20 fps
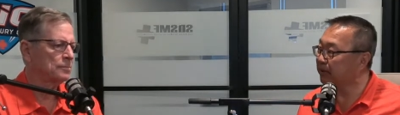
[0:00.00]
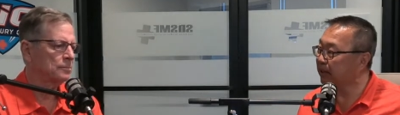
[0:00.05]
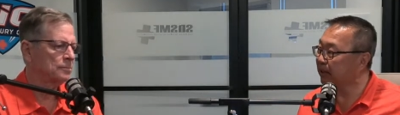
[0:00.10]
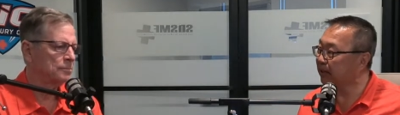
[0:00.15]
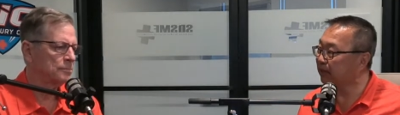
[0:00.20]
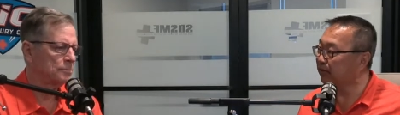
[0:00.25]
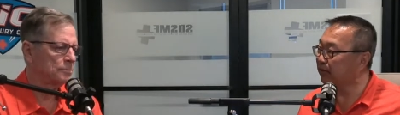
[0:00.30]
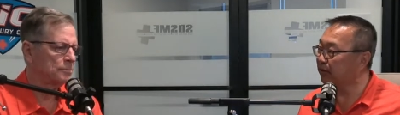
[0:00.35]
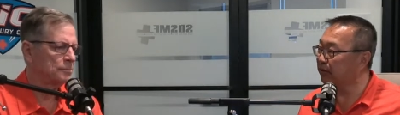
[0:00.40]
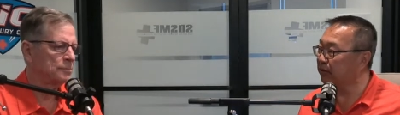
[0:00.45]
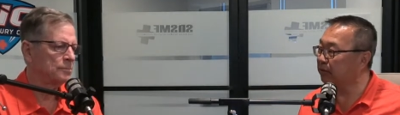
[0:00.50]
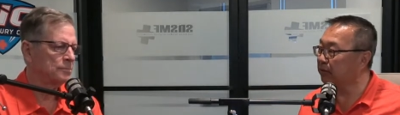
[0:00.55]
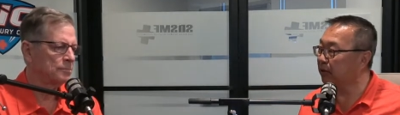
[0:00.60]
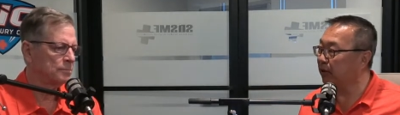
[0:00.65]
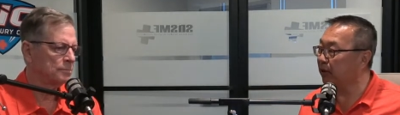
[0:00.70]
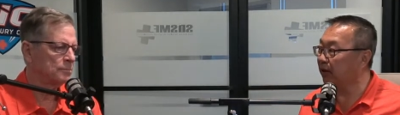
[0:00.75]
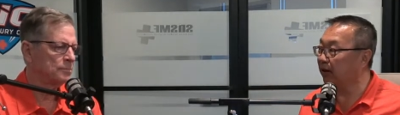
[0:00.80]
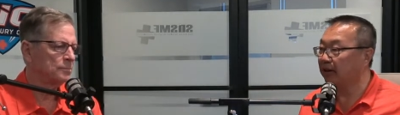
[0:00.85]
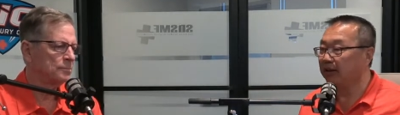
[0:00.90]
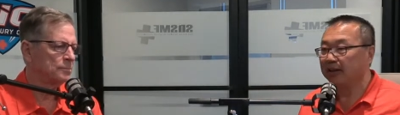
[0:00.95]
Speaker 1: and throw the
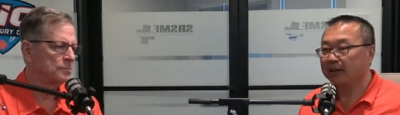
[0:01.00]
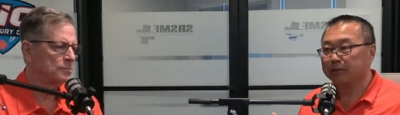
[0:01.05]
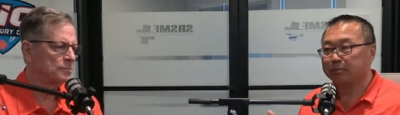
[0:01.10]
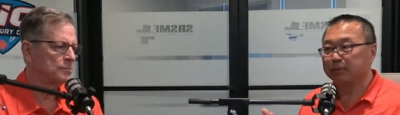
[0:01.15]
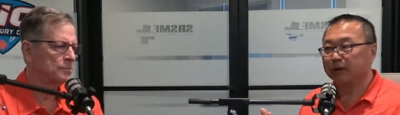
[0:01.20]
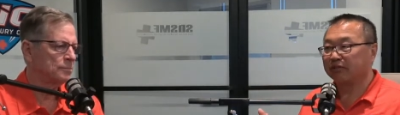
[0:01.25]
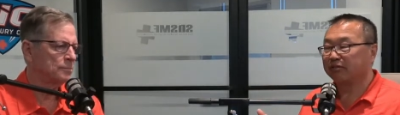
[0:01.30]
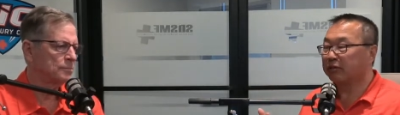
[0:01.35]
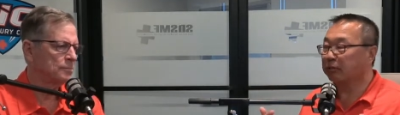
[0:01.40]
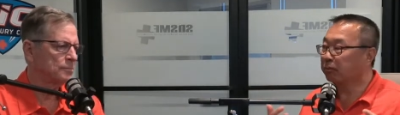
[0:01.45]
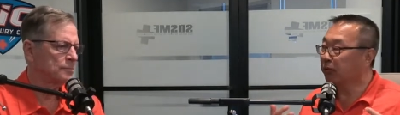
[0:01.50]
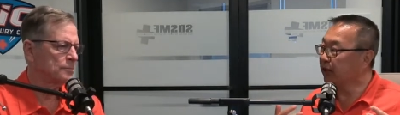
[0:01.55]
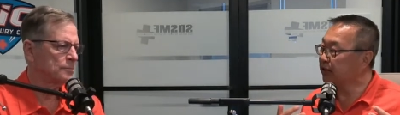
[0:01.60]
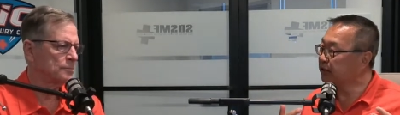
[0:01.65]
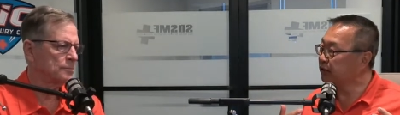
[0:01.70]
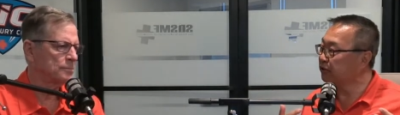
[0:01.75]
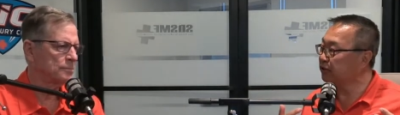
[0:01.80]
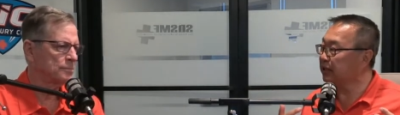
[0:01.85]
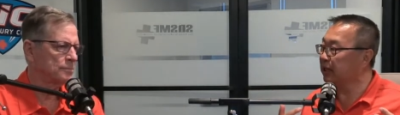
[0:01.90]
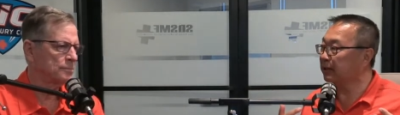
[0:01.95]
ball. But if the
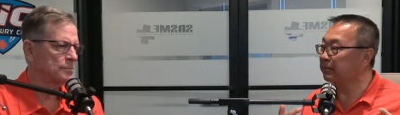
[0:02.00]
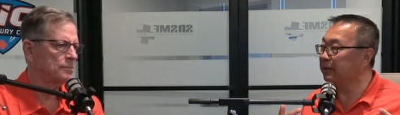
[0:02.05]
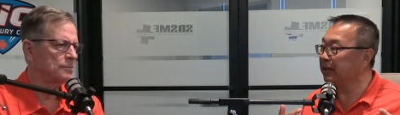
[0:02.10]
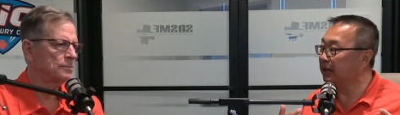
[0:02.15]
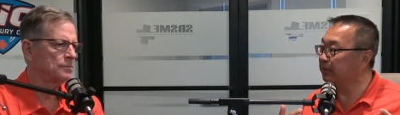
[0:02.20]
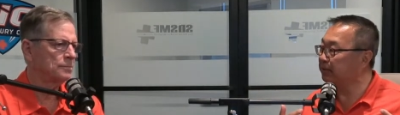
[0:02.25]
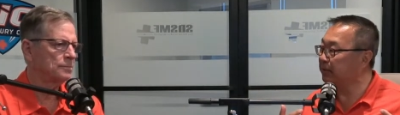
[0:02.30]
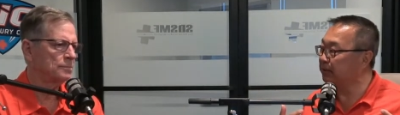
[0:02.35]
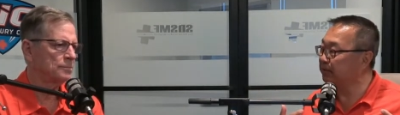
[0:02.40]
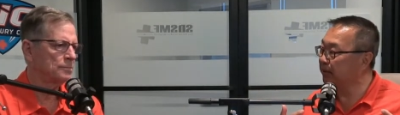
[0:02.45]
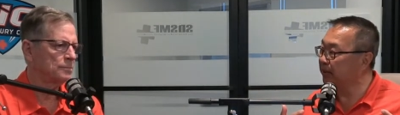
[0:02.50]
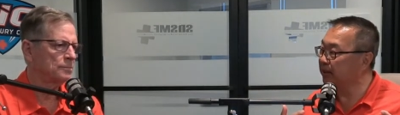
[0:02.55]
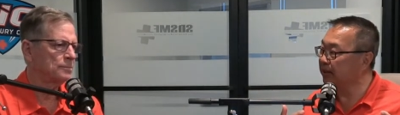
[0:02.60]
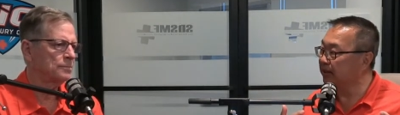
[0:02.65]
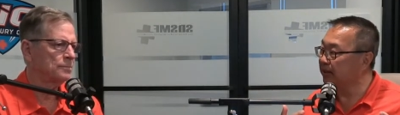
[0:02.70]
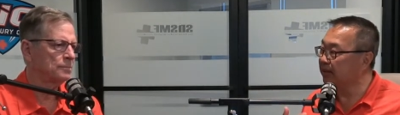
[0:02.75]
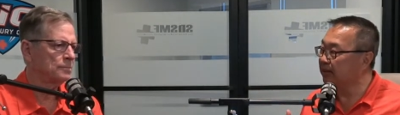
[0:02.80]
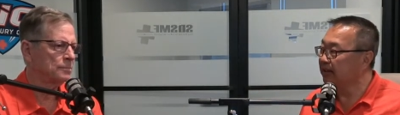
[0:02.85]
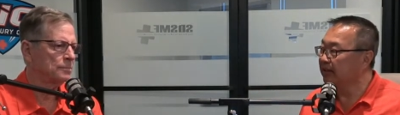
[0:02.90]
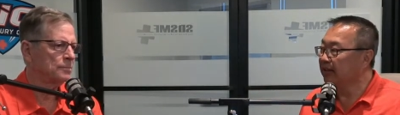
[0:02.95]
pressure is coming up the
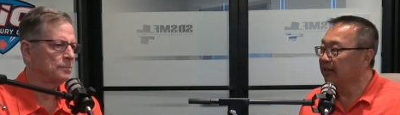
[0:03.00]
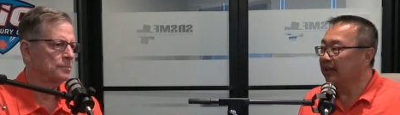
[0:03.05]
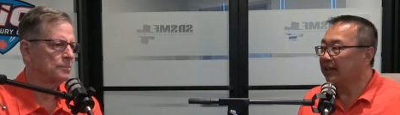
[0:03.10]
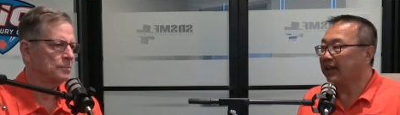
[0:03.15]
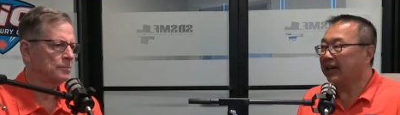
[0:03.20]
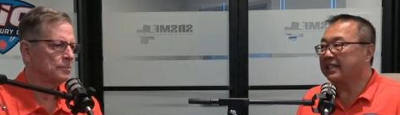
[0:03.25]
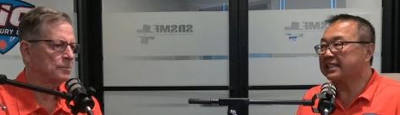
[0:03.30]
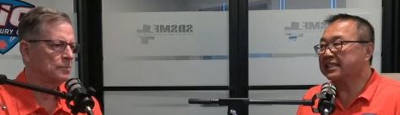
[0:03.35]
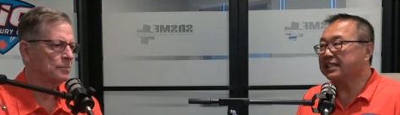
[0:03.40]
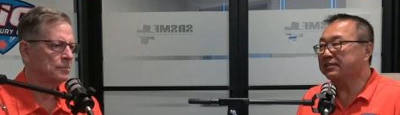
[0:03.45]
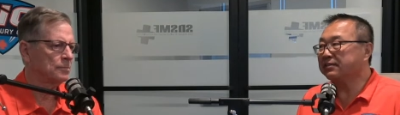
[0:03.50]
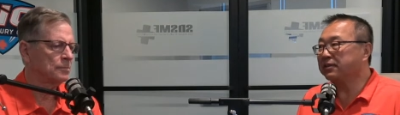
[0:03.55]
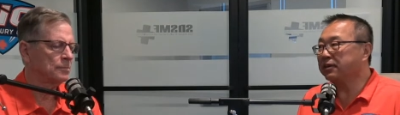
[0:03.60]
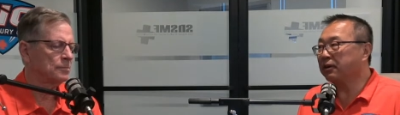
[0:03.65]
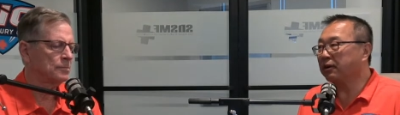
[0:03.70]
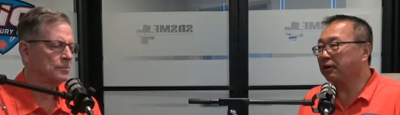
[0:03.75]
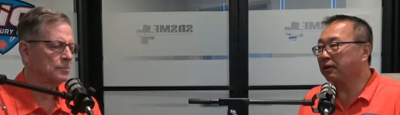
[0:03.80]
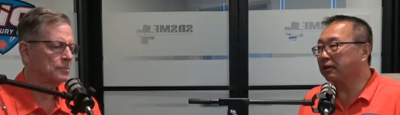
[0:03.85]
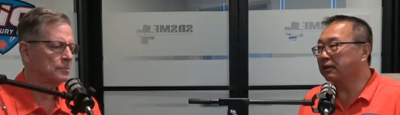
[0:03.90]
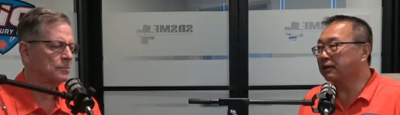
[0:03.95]
middle, that's even
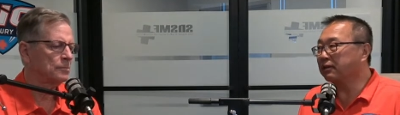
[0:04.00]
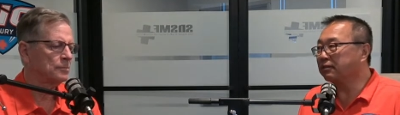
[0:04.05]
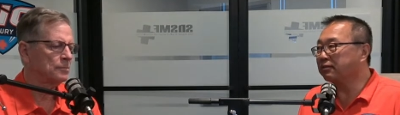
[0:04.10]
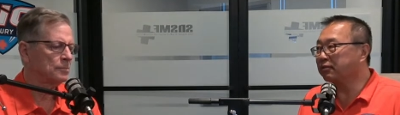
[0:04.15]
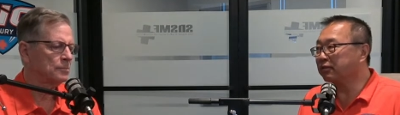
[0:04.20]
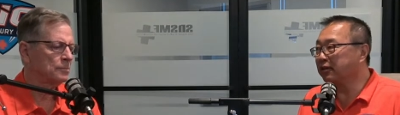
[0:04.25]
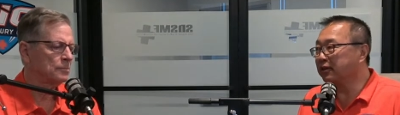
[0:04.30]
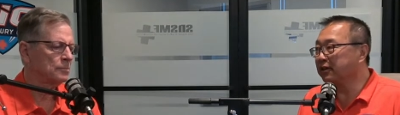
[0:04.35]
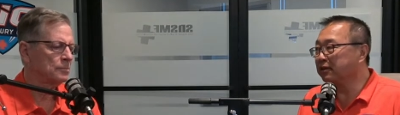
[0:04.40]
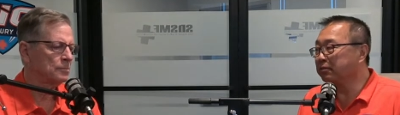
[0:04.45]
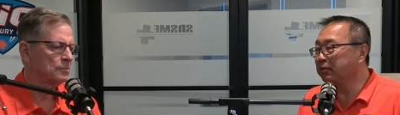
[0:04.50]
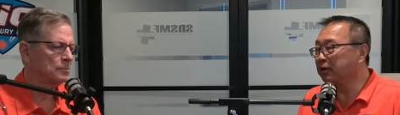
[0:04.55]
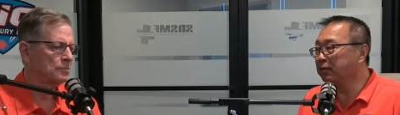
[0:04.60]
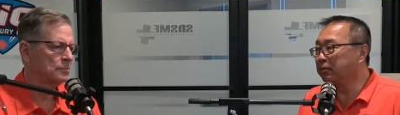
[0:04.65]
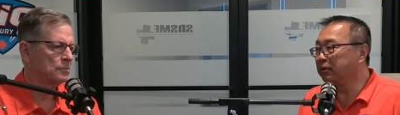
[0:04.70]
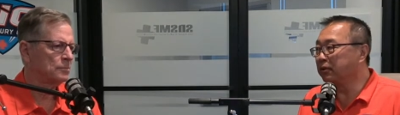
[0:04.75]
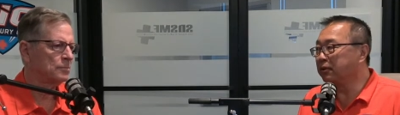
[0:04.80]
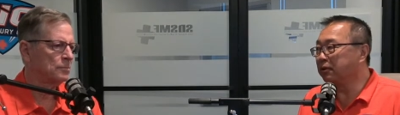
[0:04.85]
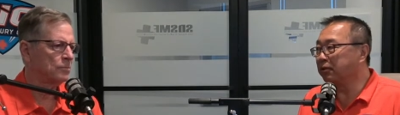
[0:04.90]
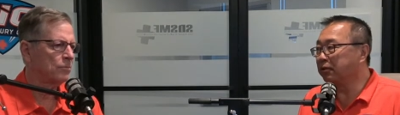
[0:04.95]
harder for an
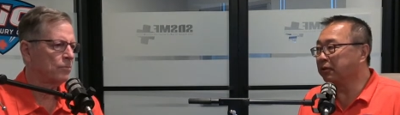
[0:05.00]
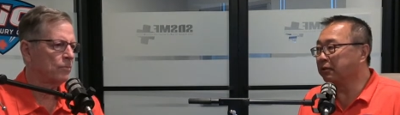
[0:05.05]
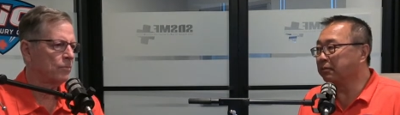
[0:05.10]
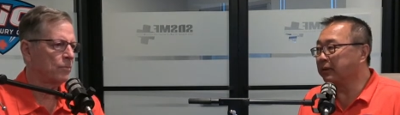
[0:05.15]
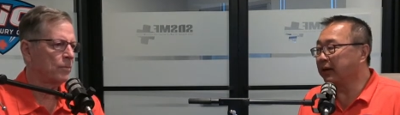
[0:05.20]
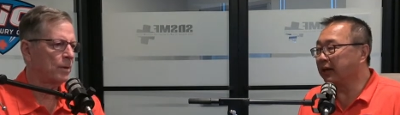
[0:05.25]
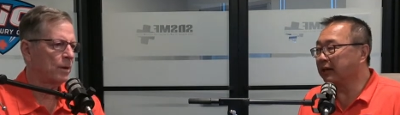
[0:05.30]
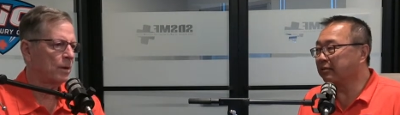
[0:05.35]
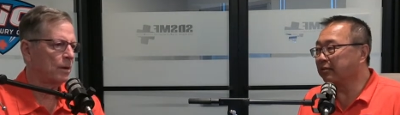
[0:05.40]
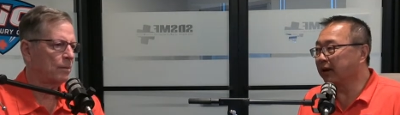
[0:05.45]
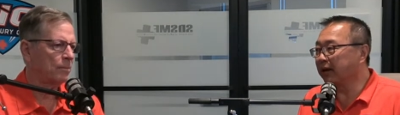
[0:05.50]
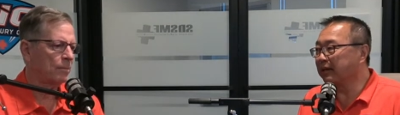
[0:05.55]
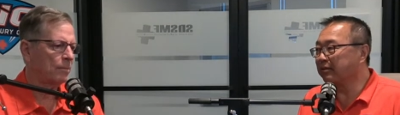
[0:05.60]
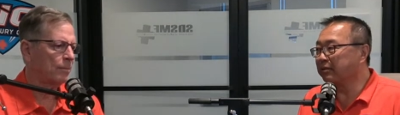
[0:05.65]
immobile quarterback, right?